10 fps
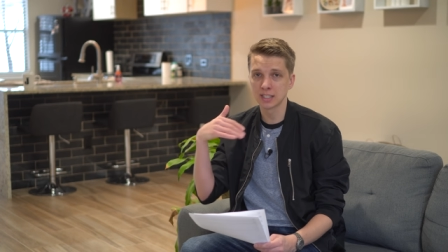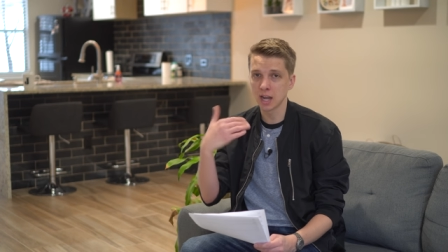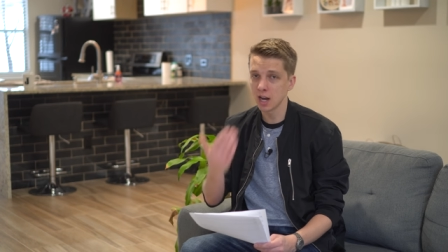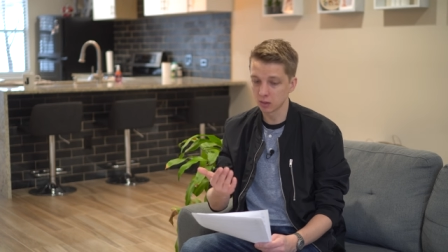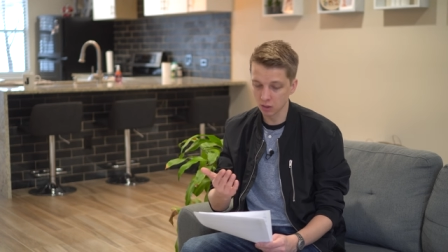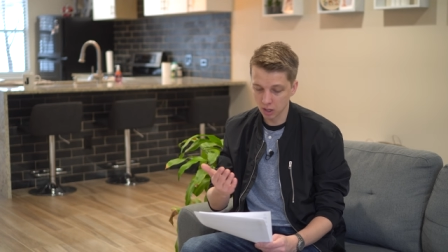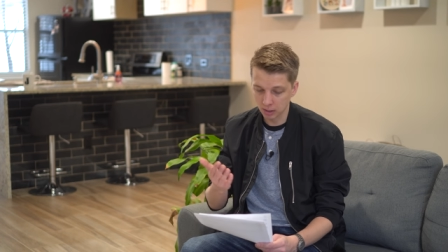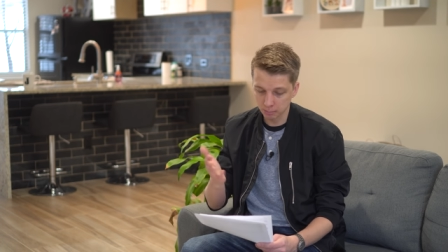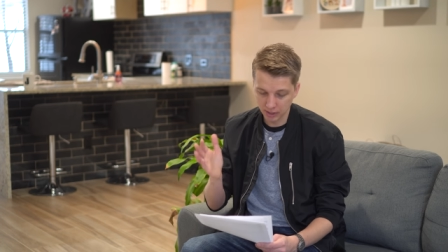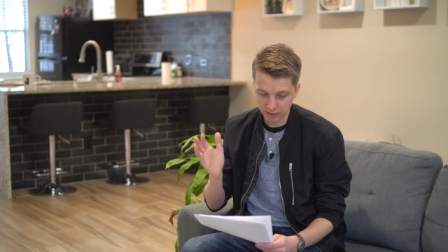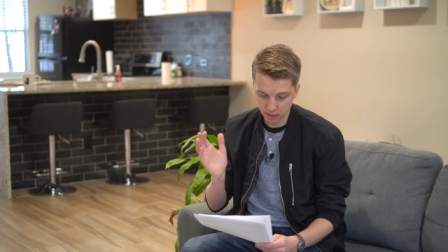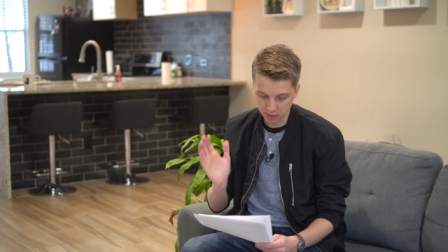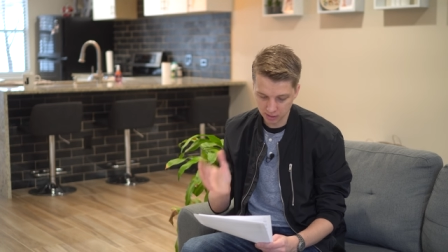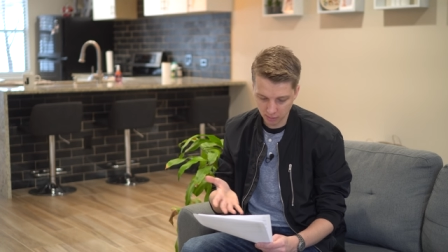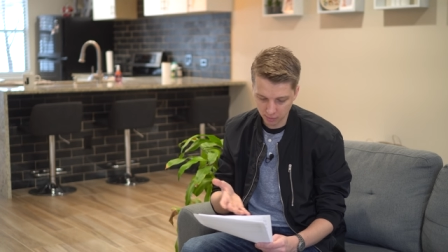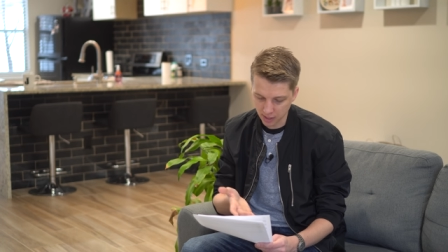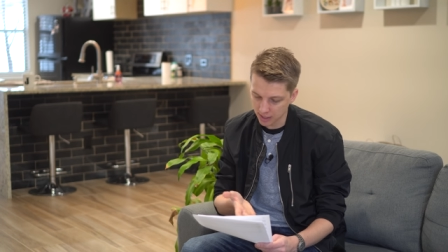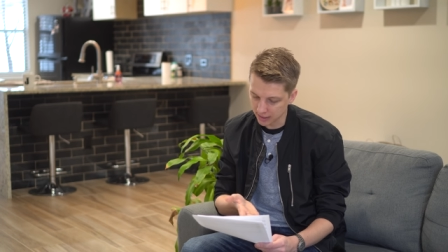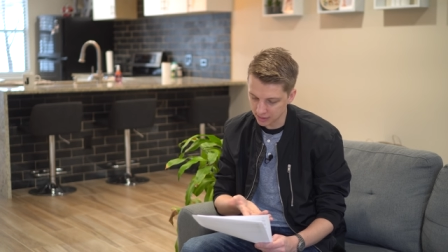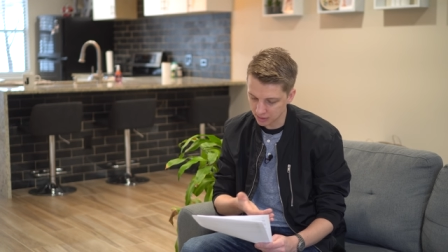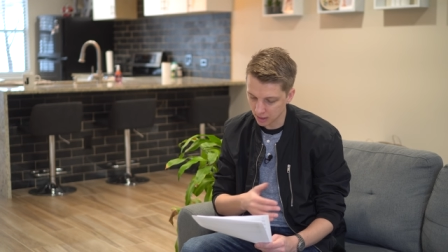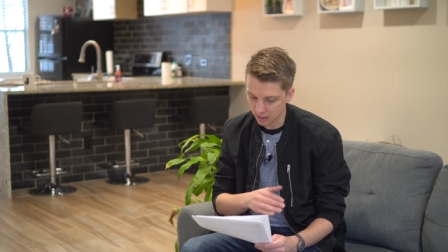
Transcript: is kind of long, but I'll summarize.